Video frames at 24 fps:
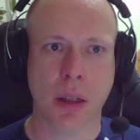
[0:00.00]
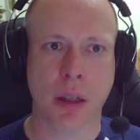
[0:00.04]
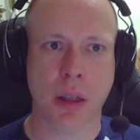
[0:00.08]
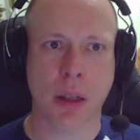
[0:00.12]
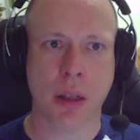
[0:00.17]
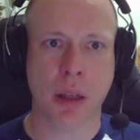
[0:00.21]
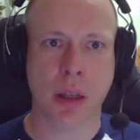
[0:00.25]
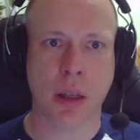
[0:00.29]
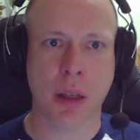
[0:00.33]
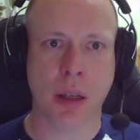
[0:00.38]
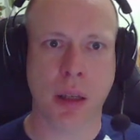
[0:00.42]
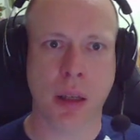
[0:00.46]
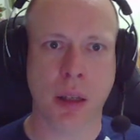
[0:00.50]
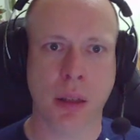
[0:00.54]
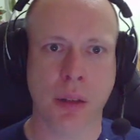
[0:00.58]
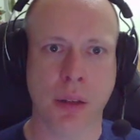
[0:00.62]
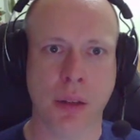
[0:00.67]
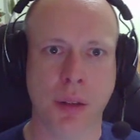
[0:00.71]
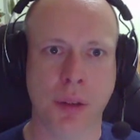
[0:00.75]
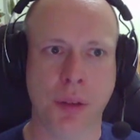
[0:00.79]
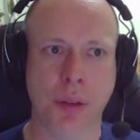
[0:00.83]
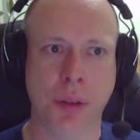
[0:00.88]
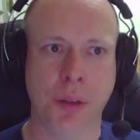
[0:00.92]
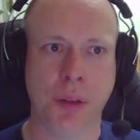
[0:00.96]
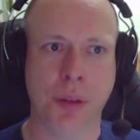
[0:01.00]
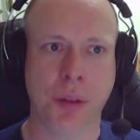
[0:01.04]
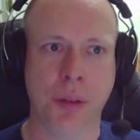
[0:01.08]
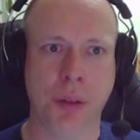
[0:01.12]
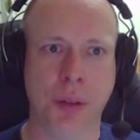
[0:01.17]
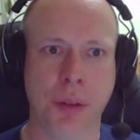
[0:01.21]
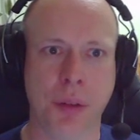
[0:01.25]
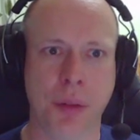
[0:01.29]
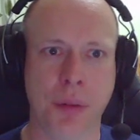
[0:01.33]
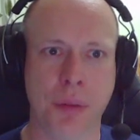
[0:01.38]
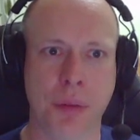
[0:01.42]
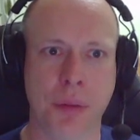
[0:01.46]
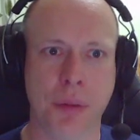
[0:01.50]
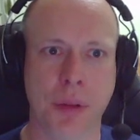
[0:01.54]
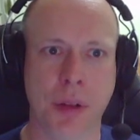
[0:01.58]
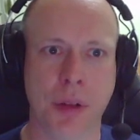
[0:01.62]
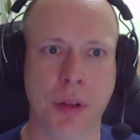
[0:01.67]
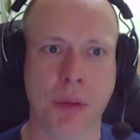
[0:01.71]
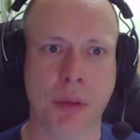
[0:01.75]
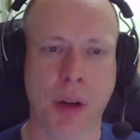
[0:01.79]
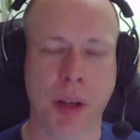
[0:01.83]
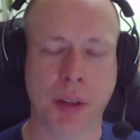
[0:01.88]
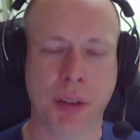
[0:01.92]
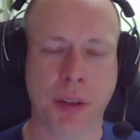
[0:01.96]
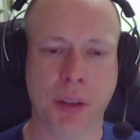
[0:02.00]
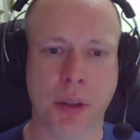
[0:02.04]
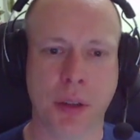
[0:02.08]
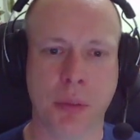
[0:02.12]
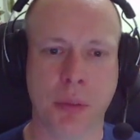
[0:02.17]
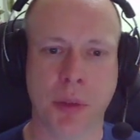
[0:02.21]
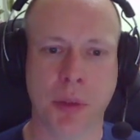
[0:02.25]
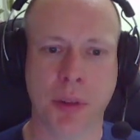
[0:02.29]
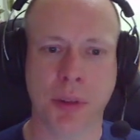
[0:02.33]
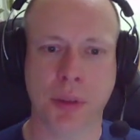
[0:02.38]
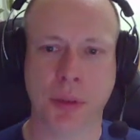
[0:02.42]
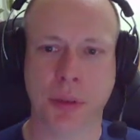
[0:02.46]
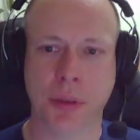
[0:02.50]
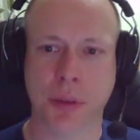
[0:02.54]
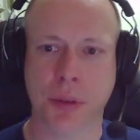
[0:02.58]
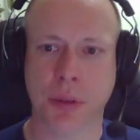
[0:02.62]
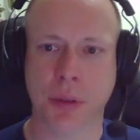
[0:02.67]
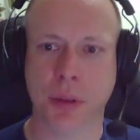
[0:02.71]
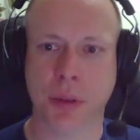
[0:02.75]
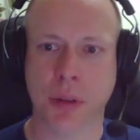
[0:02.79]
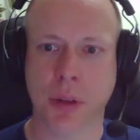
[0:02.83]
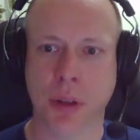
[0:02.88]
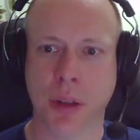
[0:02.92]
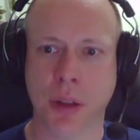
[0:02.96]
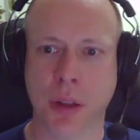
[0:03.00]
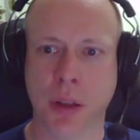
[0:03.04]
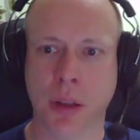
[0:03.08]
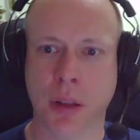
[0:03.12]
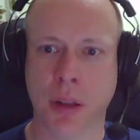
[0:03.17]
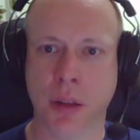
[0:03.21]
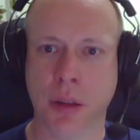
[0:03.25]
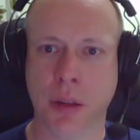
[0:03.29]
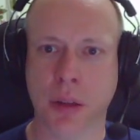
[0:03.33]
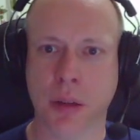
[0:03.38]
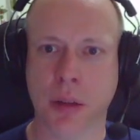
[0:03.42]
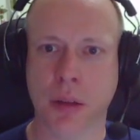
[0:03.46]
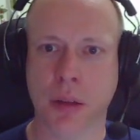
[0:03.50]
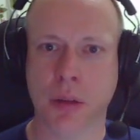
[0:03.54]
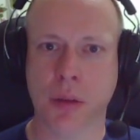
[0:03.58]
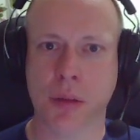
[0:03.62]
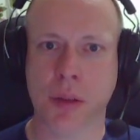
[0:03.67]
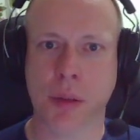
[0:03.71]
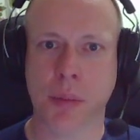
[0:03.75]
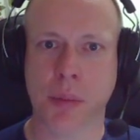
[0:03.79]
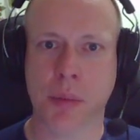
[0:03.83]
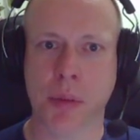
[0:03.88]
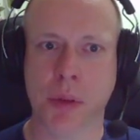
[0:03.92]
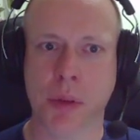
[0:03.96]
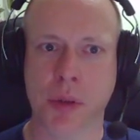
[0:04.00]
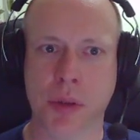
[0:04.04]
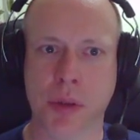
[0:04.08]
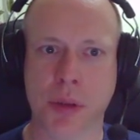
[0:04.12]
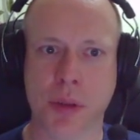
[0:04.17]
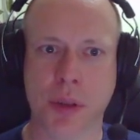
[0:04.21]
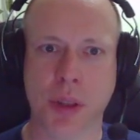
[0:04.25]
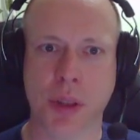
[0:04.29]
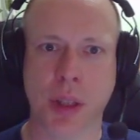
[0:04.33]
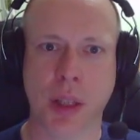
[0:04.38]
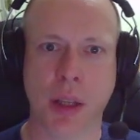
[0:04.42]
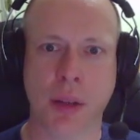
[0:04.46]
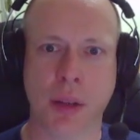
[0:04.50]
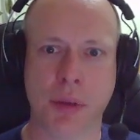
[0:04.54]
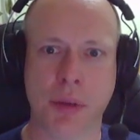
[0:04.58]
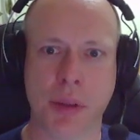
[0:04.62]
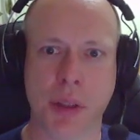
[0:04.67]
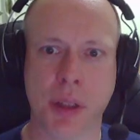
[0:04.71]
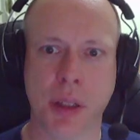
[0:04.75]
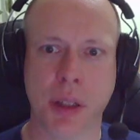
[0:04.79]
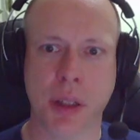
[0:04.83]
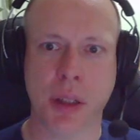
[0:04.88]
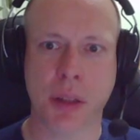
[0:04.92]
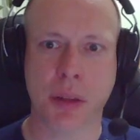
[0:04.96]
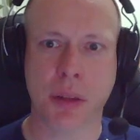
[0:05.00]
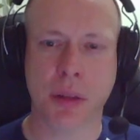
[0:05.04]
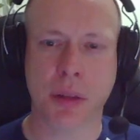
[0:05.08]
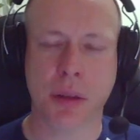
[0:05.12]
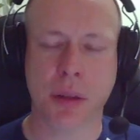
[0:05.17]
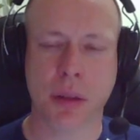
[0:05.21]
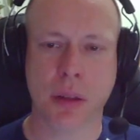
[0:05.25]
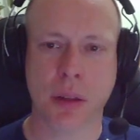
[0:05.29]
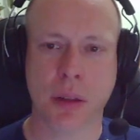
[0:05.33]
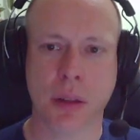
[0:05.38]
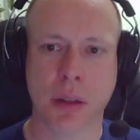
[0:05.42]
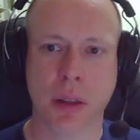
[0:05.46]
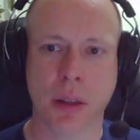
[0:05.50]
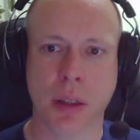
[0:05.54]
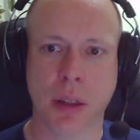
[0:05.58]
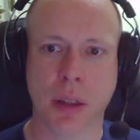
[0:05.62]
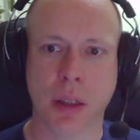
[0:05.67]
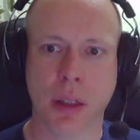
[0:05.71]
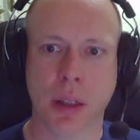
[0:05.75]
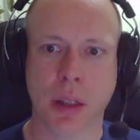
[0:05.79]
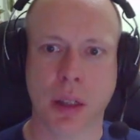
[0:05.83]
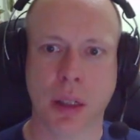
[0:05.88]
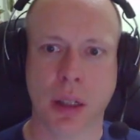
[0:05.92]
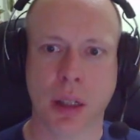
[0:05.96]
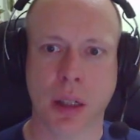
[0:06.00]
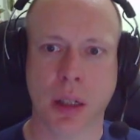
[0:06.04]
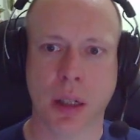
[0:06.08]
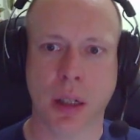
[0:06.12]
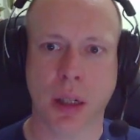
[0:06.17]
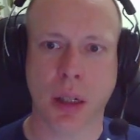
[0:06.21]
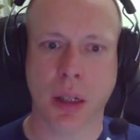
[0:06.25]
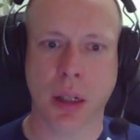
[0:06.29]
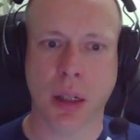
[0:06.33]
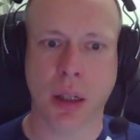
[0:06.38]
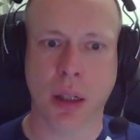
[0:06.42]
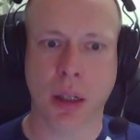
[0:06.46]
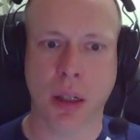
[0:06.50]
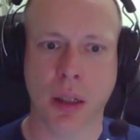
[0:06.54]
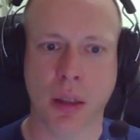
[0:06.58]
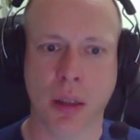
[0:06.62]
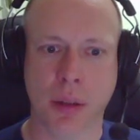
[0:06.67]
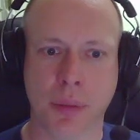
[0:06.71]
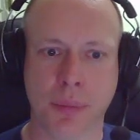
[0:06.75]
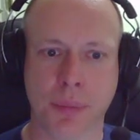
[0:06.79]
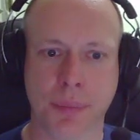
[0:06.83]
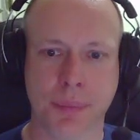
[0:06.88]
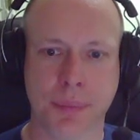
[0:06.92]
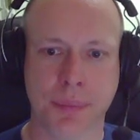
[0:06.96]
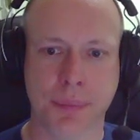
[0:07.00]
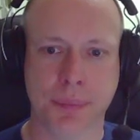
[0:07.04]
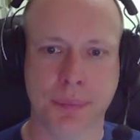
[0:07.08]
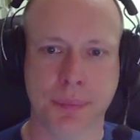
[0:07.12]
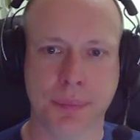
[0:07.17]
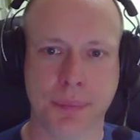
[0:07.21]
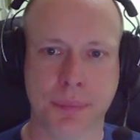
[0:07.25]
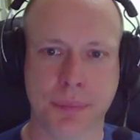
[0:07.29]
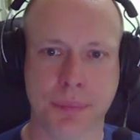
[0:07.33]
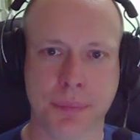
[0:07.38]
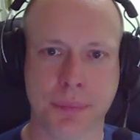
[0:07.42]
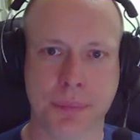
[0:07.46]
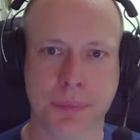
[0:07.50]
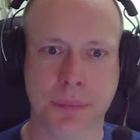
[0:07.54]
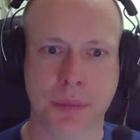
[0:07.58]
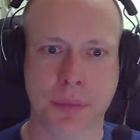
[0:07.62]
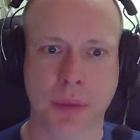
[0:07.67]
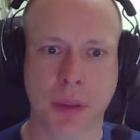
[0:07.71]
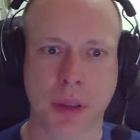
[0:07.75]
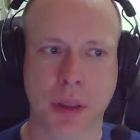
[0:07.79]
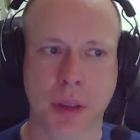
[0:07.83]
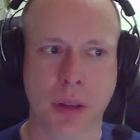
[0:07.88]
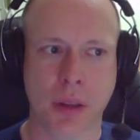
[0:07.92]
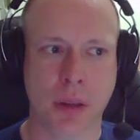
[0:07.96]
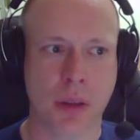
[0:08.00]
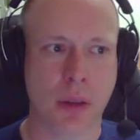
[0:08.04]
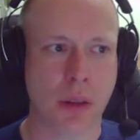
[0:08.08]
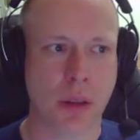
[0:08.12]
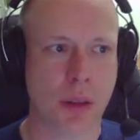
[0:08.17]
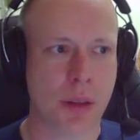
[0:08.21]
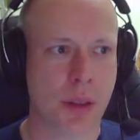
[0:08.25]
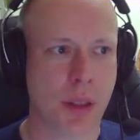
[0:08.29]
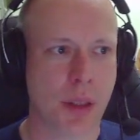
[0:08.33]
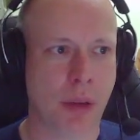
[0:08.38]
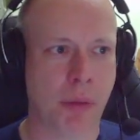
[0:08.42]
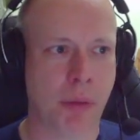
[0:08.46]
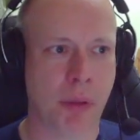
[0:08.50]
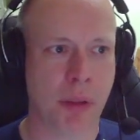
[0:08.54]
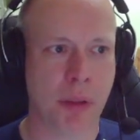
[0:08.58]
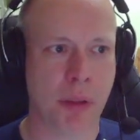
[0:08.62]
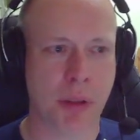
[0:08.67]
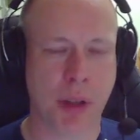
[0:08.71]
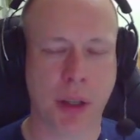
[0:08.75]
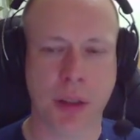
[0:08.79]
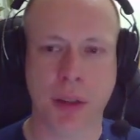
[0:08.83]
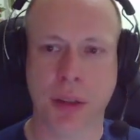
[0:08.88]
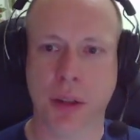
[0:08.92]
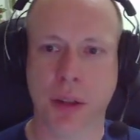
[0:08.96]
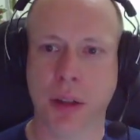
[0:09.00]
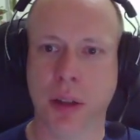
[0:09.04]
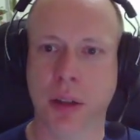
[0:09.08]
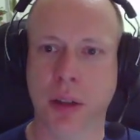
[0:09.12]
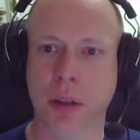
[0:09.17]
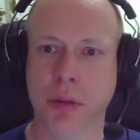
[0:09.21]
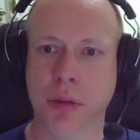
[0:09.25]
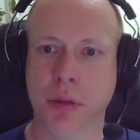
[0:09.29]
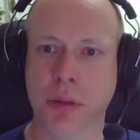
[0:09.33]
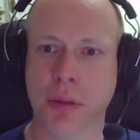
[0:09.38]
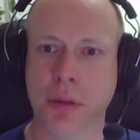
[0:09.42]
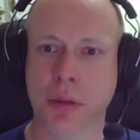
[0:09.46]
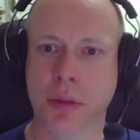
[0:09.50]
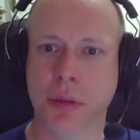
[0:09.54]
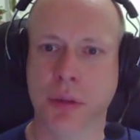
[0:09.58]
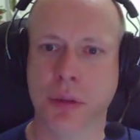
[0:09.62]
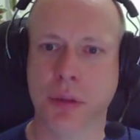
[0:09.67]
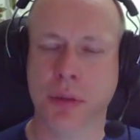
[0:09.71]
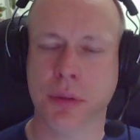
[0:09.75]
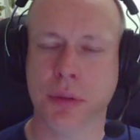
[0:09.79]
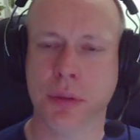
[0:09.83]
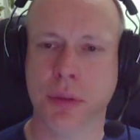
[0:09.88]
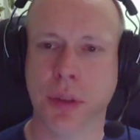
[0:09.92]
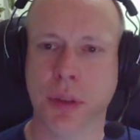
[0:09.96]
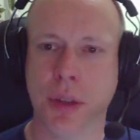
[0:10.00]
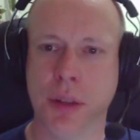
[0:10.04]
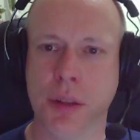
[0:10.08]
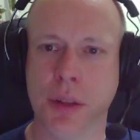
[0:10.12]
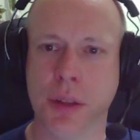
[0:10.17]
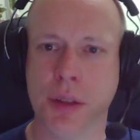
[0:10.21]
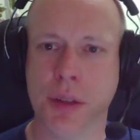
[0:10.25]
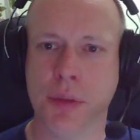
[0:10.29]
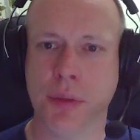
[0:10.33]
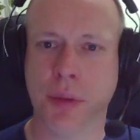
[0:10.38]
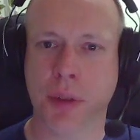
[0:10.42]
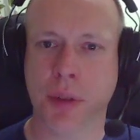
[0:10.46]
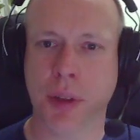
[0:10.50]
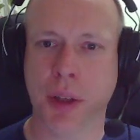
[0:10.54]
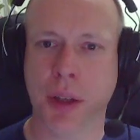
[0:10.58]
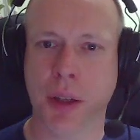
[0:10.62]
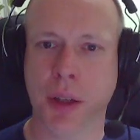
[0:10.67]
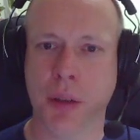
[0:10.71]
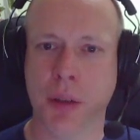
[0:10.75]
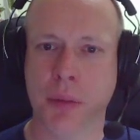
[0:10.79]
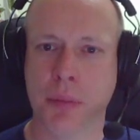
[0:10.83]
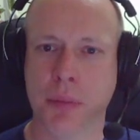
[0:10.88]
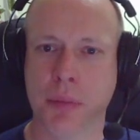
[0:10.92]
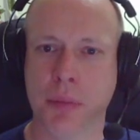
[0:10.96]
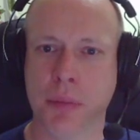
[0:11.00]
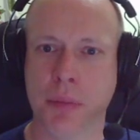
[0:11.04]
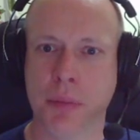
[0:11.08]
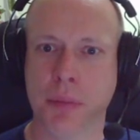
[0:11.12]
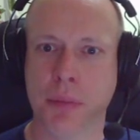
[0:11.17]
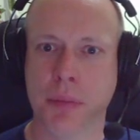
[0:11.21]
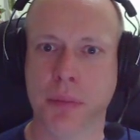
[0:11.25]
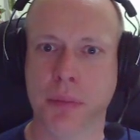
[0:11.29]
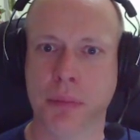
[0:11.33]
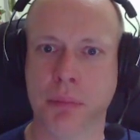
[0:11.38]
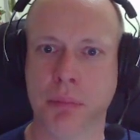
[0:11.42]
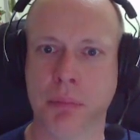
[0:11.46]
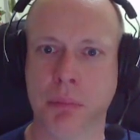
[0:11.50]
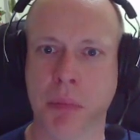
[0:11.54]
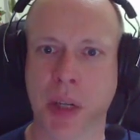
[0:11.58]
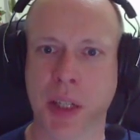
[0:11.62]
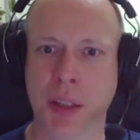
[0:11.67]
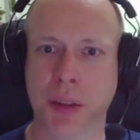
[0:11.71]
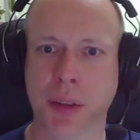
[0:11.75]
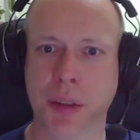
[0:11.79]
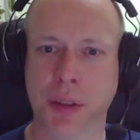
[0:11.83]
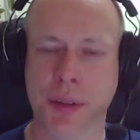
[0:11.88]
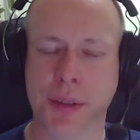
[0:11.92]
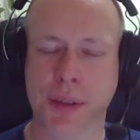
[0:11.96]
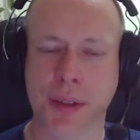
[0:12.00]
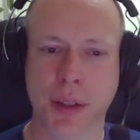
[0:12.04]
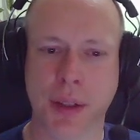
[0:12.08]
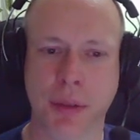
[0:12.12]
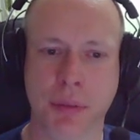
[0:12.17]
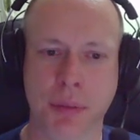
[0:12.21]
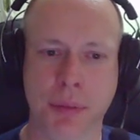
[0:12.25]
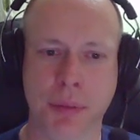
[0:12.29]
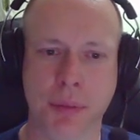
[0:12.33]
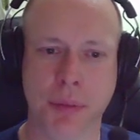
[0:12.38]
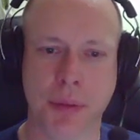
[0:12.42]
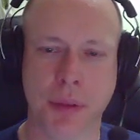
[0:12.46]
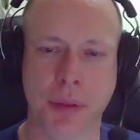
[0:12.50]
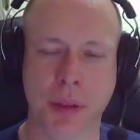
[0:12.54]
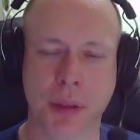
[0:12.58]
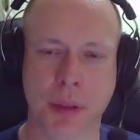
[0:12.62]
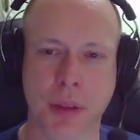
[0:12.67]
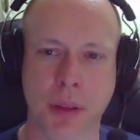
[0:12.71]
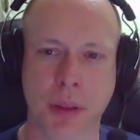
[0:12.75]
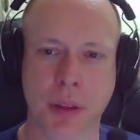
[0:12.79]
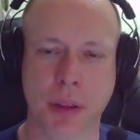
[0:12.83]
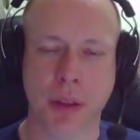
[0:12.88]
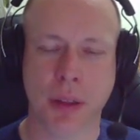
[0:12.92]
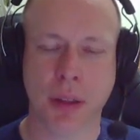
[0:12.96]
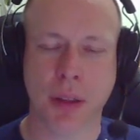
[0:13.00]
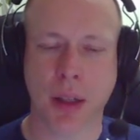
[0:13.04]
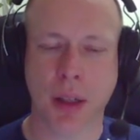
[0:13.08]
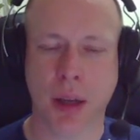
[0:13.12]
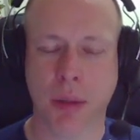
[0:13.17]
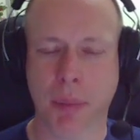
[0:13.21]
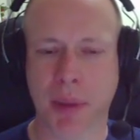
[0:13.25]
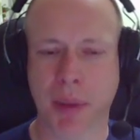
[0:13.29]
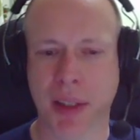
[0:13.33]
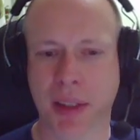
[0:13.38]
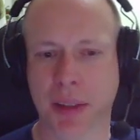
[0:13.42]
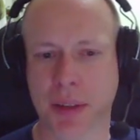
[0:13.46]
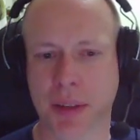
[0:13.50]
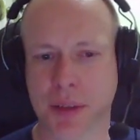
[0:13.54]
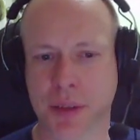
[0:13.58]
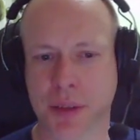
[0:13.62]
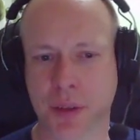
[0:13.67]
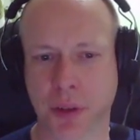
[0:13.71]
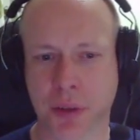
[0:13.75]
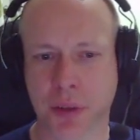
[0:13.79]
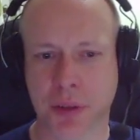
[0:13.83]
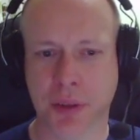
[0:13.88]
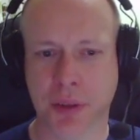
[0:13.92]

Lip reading: and this is quite common in the code submissions that I've seen. Uh, let's have a look at the code. This is what I might receive. I mean, it's not